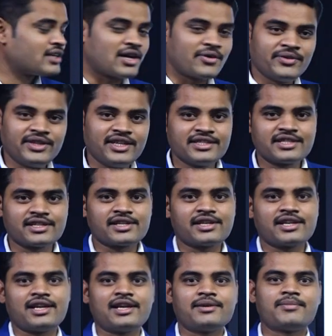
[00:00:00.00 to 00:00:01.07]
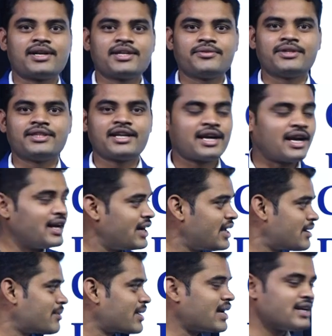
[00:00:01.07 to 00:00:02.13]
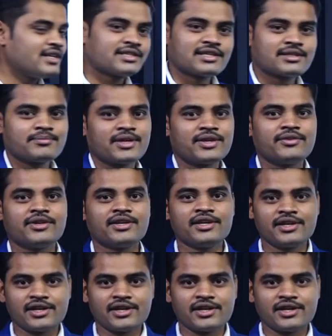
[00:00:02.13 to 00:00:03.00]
Now, in this session, we will discuss NDA.